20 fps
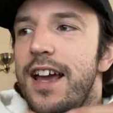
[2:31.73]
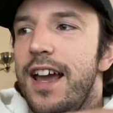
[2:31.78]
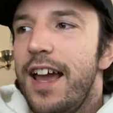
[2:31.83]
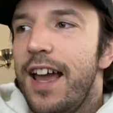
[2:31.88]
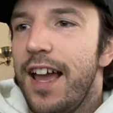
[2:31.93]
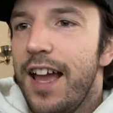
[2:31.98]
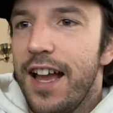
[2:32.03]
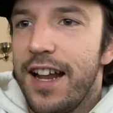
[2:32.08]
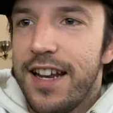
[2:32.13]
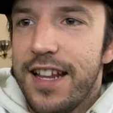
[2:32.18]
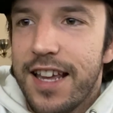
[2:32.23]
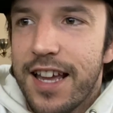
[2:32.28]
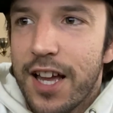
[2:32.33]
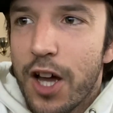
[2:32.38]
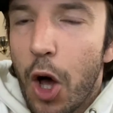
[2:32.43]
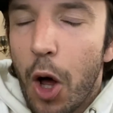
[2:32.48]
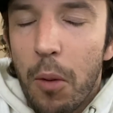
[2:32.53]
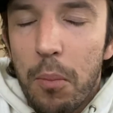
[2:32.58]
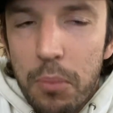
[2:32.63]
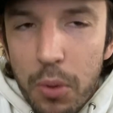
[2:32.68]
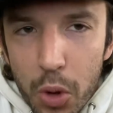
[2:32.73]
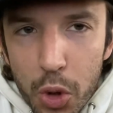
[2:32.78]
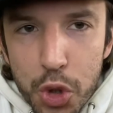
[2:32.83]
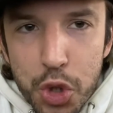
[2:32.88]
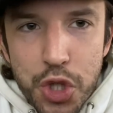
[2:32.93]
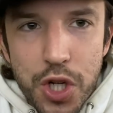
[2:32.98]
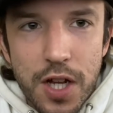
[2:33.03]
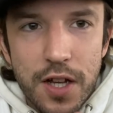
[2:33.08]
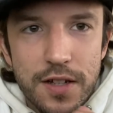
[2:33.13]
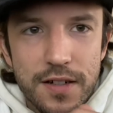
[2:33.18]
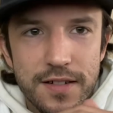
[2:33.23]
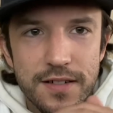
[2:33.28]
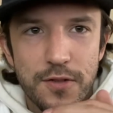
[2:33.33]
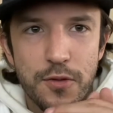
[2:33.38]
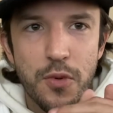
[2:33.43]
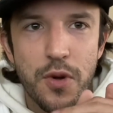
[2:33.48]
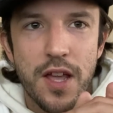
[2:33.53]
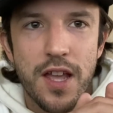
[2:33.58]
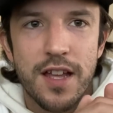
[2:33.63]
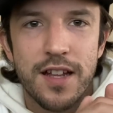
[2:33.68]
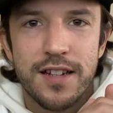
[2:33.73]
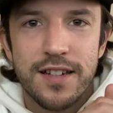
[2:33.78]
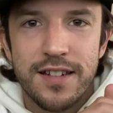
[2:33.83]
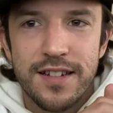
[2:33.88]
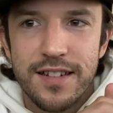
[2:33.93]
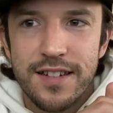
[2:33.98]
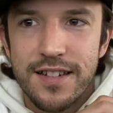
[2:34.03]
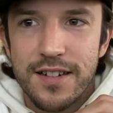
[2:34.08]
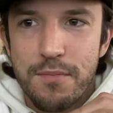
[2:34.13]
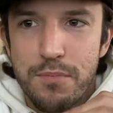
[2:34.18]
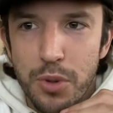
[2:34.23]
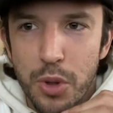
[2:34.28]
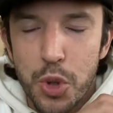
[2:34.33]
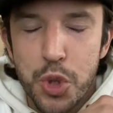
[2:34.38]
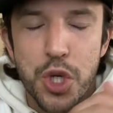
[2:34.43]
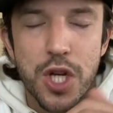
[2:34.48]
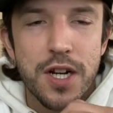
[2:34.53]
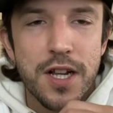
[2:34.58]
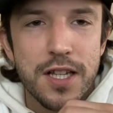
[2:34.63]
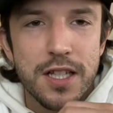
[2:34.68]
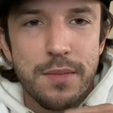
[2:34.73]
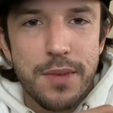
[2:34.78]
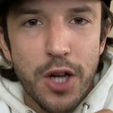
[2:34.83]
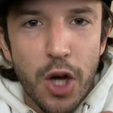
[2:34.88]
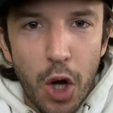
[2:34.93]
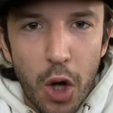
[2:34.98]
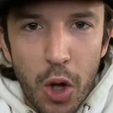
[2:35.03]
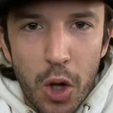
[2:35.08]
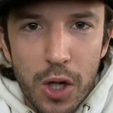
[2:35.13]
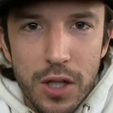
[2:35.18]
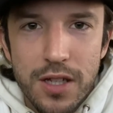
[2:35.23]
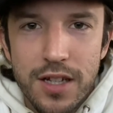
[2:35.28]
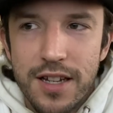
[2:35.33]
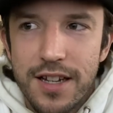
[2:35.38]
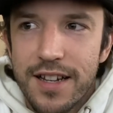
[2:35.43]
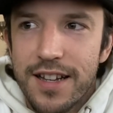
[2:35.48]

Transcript: and he can call bullshit when bullshit needs to be called,